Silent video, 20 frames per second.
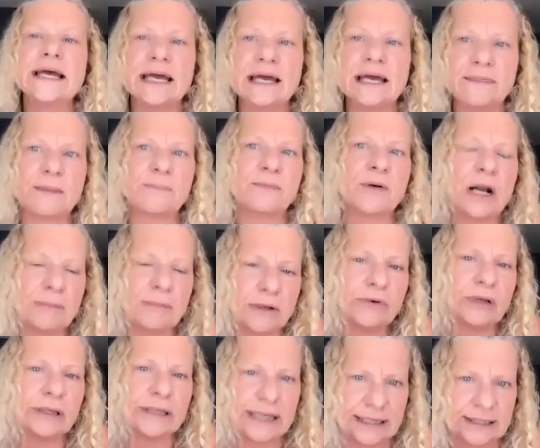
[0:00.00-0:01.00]
And that probably
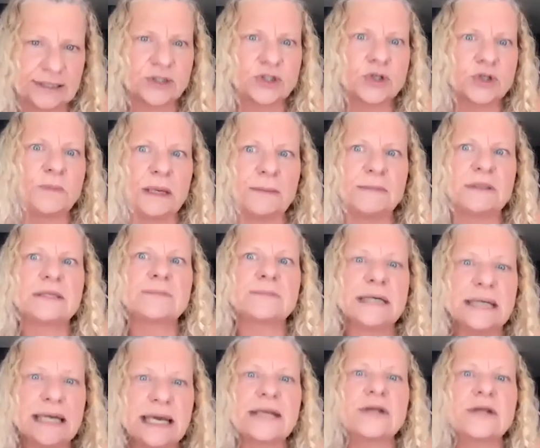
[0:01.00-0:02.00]
relates to maybe the
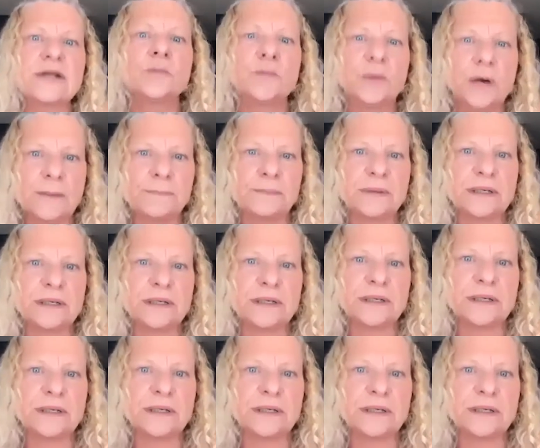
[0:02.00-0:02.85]
mechanical properties are